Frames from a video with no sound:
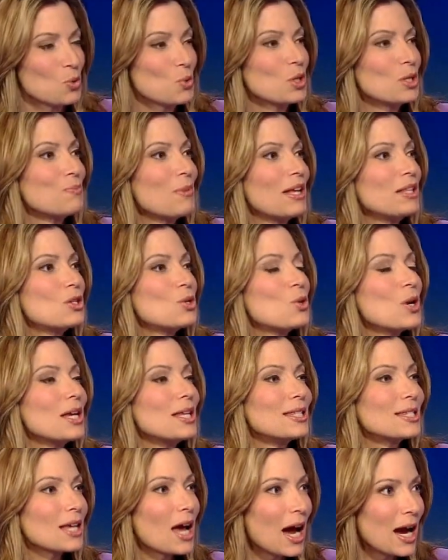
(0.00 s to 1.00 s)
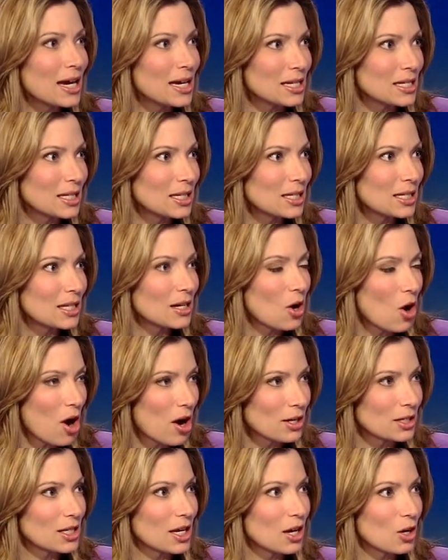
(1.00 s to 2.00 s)
was meant to entice
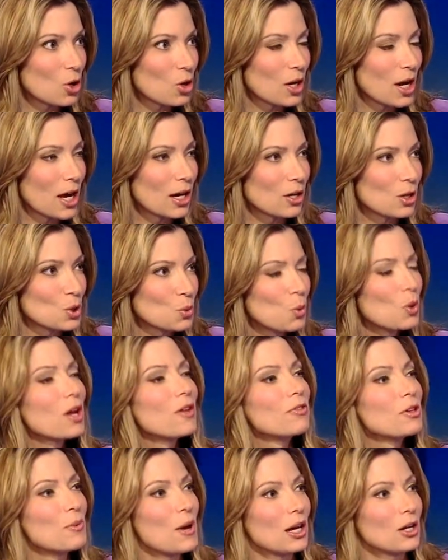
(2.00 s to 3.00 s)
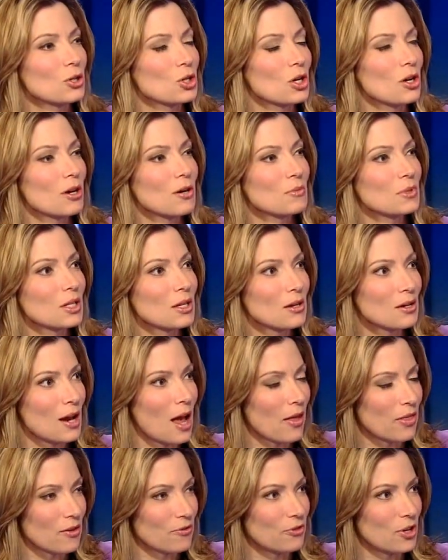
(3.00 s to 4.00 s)
content creators, we'll give you better terms
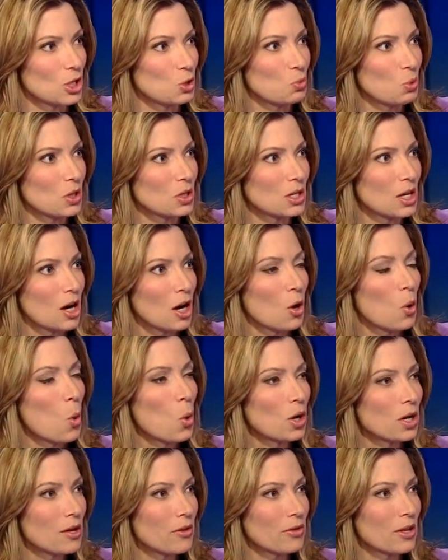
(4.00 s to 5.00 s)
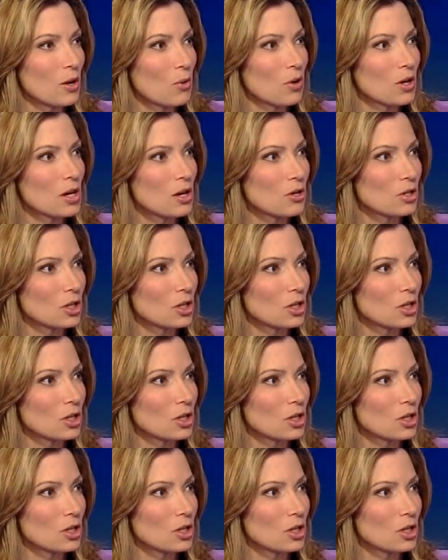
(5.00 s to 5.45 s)
now that Facebook's here? Or do you think we're years